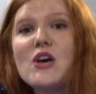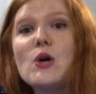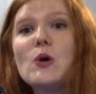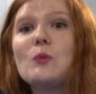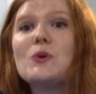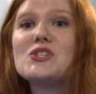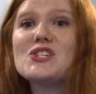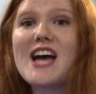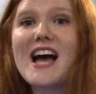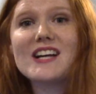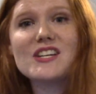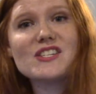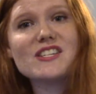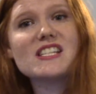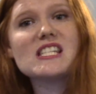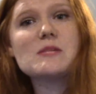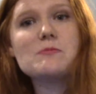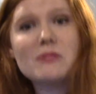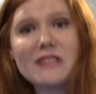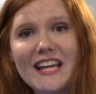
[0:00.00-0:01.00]
which actually
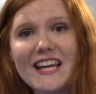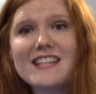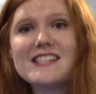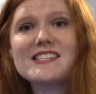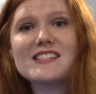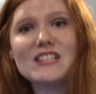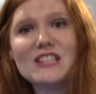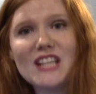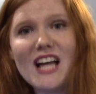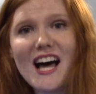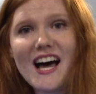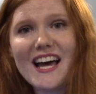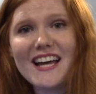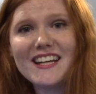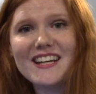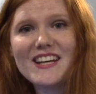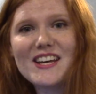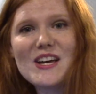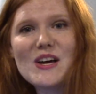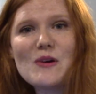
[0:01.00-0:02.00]
explains a lot
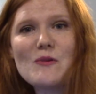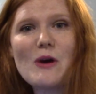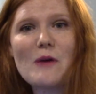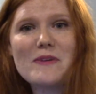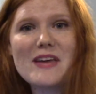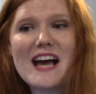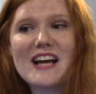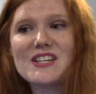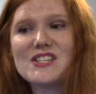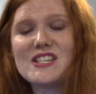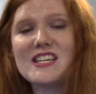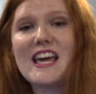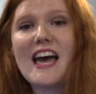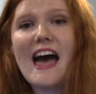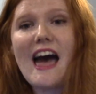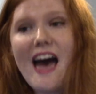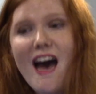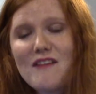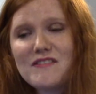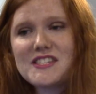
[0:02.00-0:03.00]
why we actually
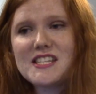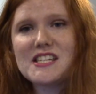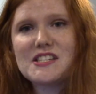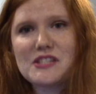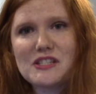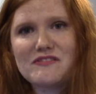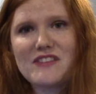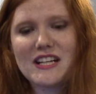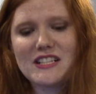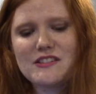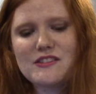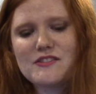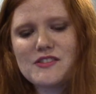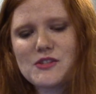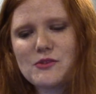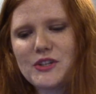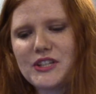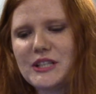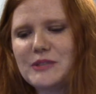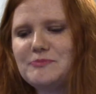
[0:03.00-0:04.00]
have seasonal affective
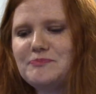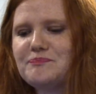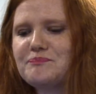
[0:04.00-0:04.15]
disorder.